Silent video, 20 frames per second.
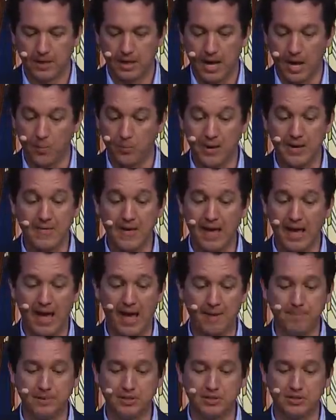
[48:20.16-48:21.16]
And when that
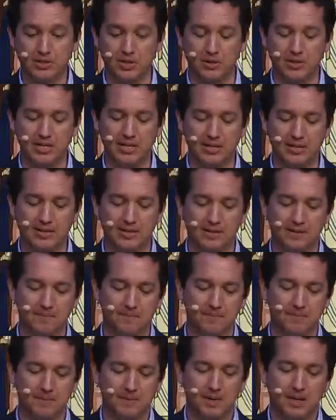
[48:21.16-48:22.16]
happens, though, it,
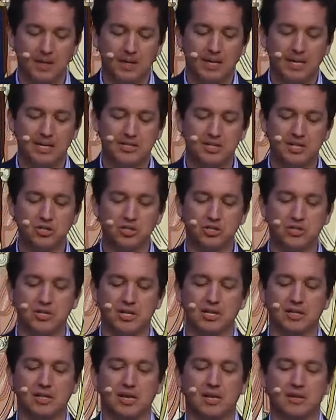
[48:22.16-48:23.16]
it's
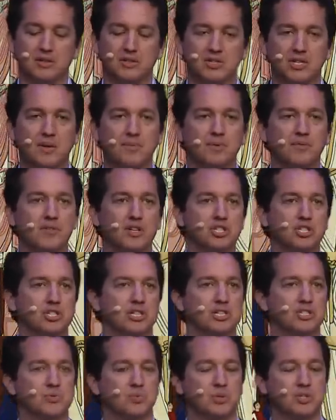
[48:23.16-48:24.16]
interesting that some
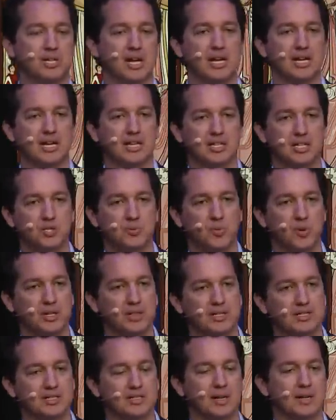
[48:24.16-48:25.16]
revisionists will take, at this
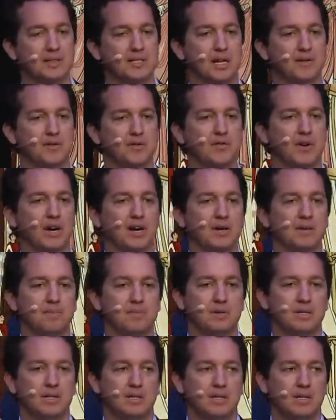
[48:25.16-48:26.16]
point, they sometimes have a very
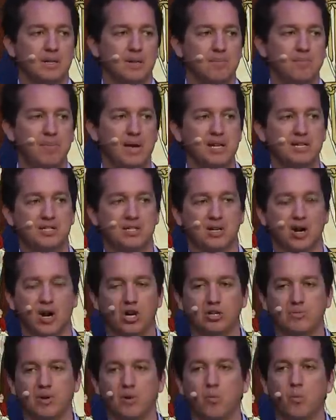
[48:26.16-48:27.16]
basic
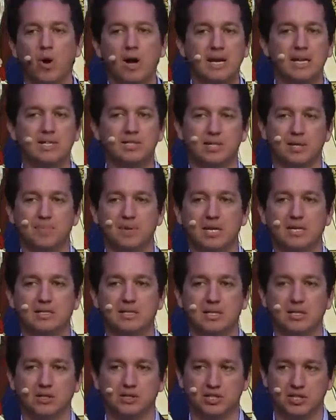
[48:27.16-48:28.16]
argument. What is the big
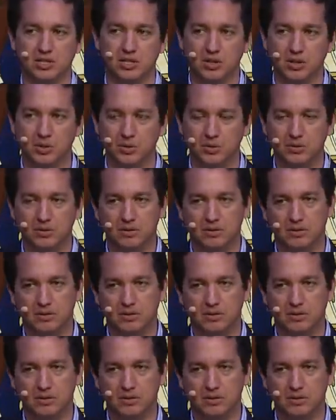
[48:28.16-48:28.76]
deal to you?